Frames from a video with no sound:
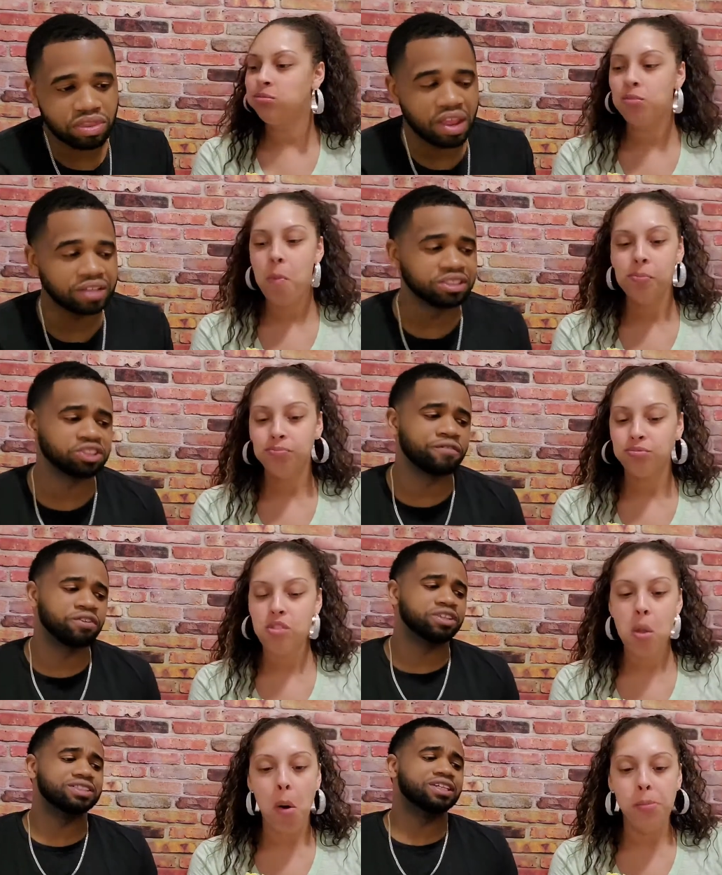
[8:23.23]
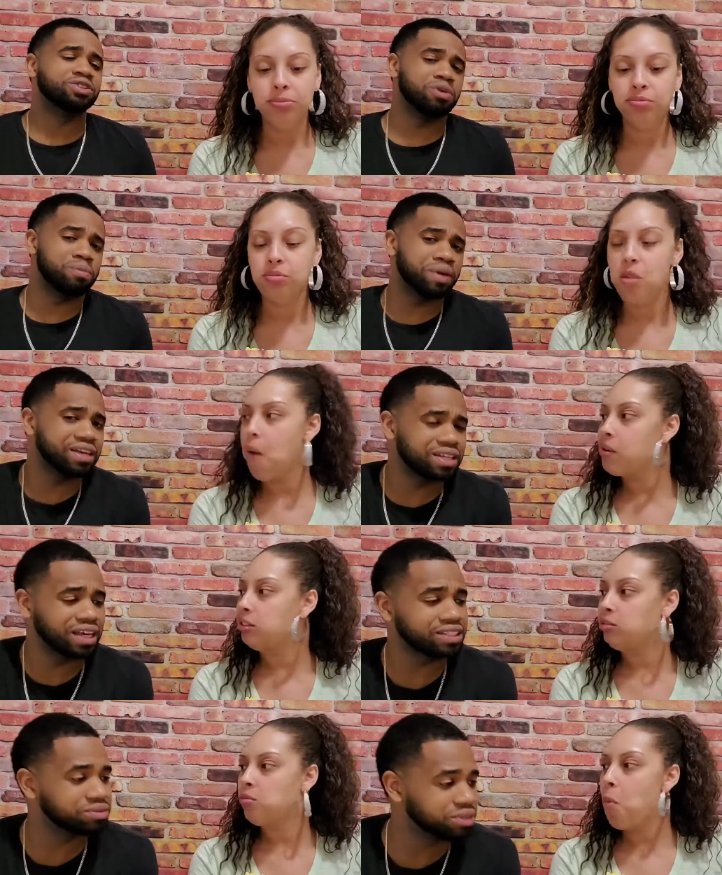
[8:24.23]
Speaker 1: This is your first time doing
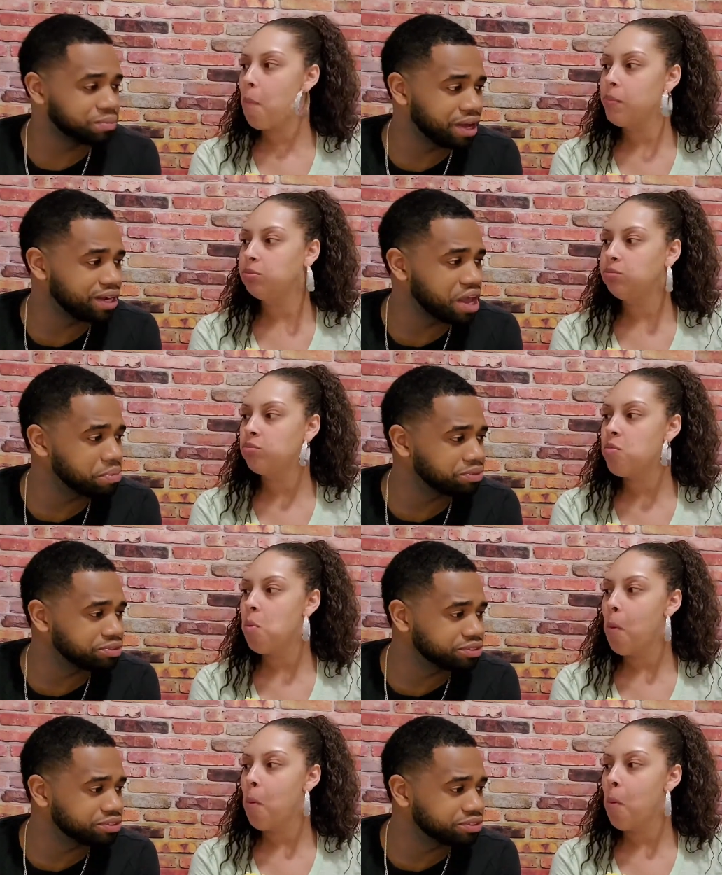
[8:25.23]
pancakes with the pineapples?